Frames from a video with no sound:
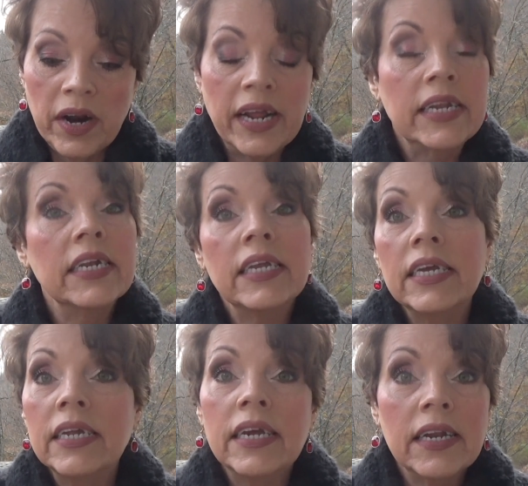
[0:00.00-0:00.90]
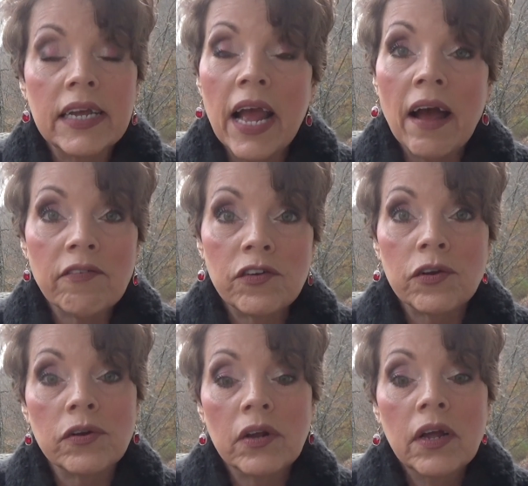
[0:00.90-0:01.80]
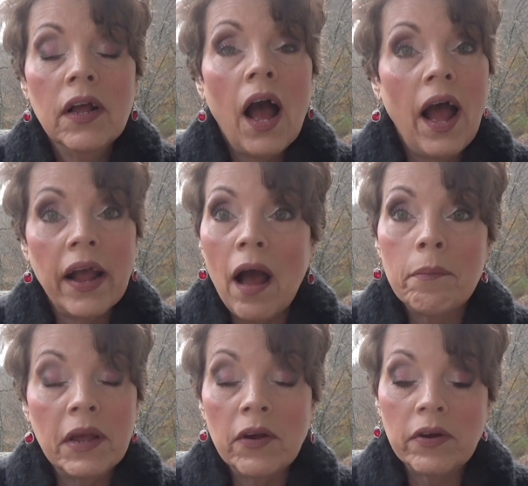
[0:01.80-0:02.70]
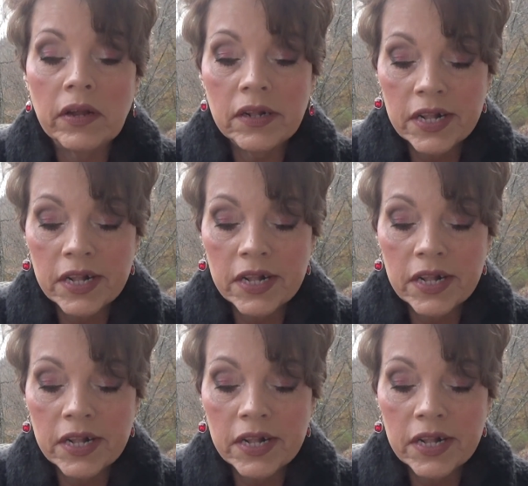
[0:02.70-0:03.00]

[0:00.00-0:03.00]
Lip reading: and I didn't get any after I got married.